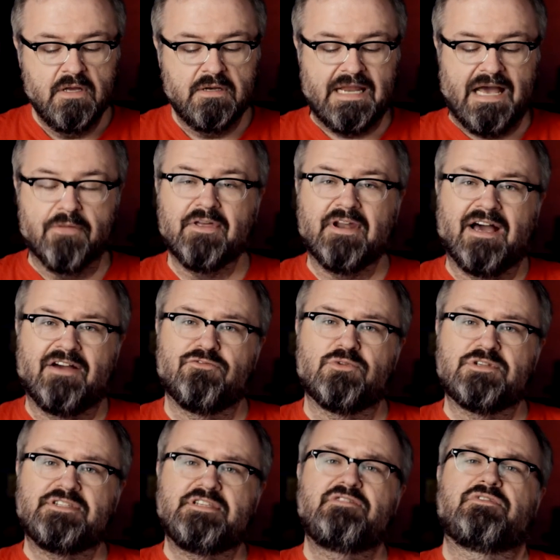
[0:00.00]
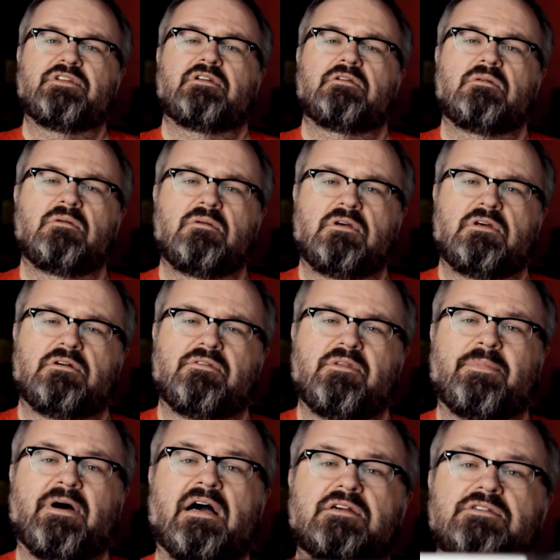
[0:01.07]
now that I've received it, uh, the
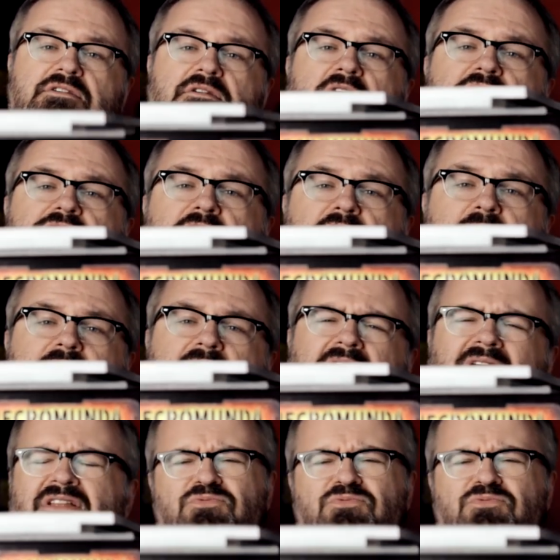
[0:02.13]
box, it's very big.